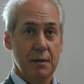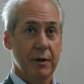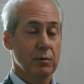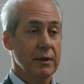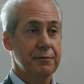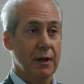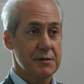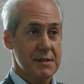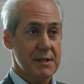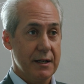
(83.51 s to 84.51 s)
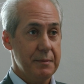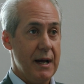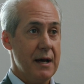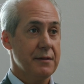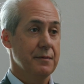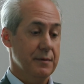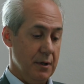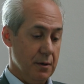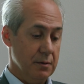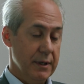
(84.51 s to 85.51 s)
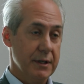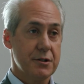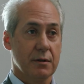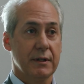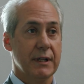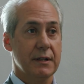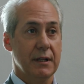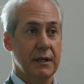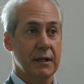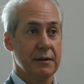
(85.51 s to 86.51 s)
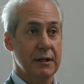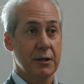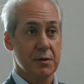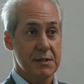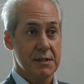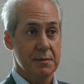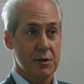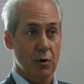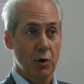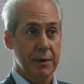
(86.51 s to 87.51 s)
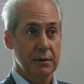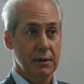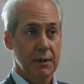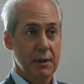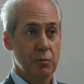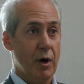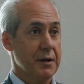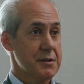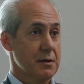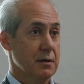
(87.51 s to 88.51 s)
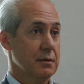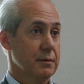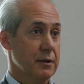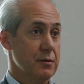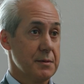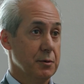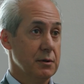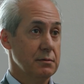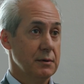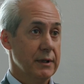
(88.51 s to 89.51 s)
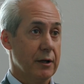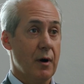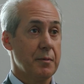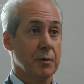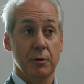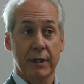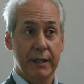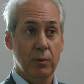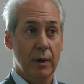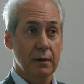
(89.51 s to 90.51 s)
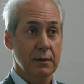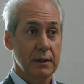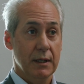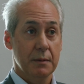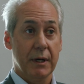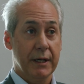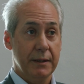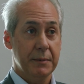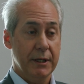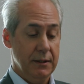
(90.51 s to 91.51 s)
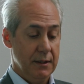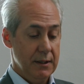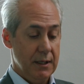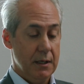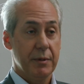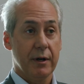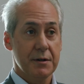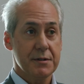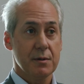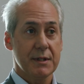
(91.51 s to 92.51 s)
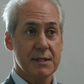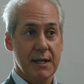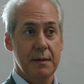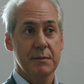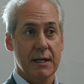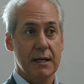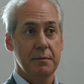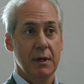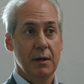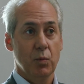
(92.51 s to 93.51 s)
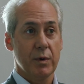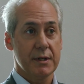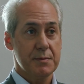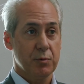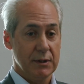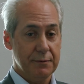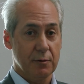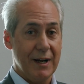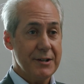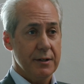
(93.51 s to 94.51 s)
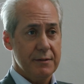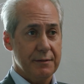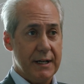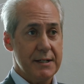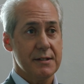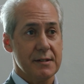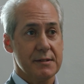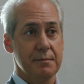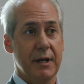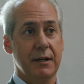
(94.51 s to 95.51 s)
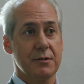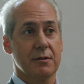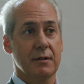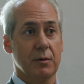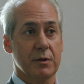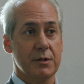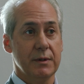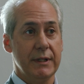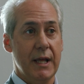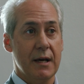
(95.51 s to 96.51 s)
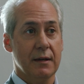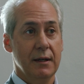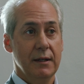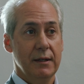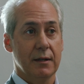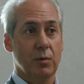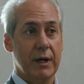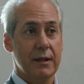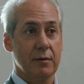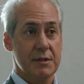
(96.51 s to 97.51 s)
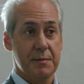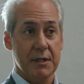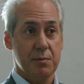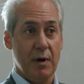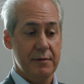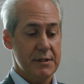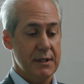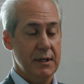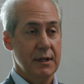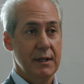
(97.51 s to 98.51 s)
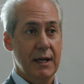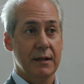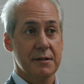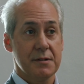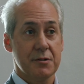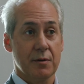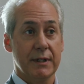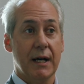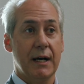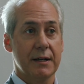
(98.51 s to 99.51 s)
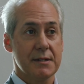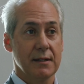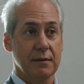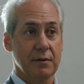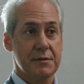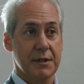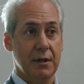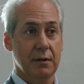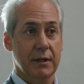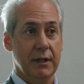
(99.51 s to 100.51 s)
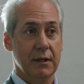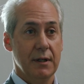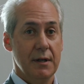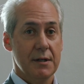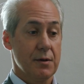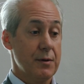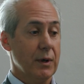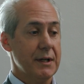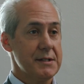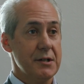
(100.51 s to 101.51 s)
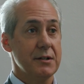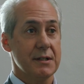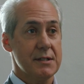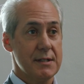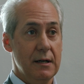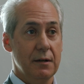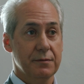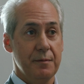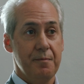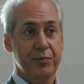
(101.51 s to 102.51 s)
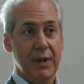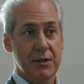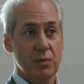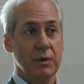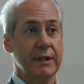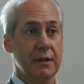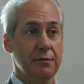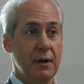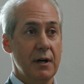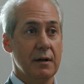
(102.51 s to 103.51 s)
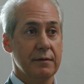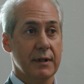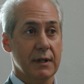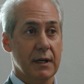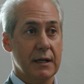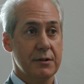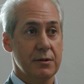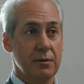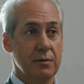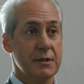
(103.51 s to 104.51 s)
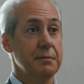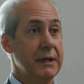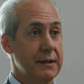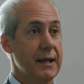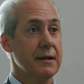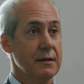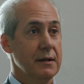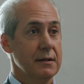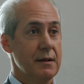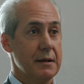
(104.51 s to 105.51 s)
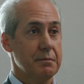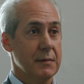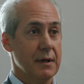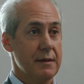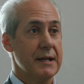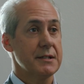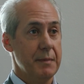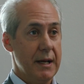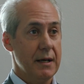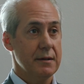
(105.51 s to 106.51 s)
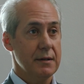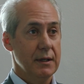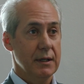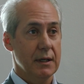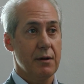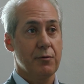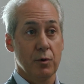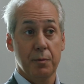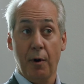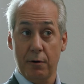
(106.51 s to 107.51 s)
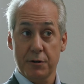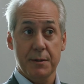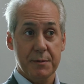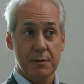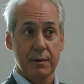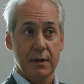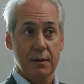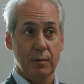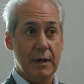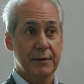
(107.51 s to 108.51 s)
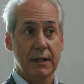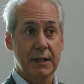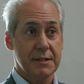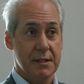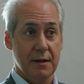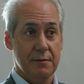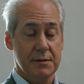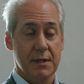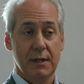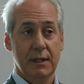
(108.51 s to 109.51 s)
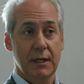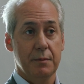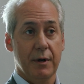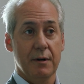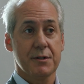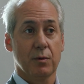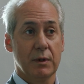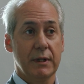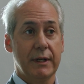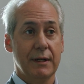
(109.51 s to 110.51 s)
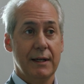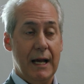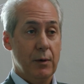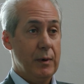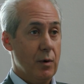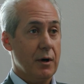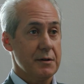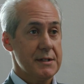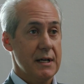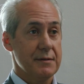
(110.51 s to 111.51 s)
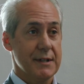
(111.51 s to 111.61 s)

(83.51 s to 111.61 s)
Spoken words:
But it really follows this kind of path of ensuring that the ecosystems are open, products are usable, interoperable anywhere by anybody, but also at the same time with this proliferation of devices, making sure that we're doing that in a way that respects privacy and is ensuring the highest level of security. So the organization itself has really evolved to meet that demand through partnerships with the Wi-Fi Alliance and others, but also really how we work ourselves.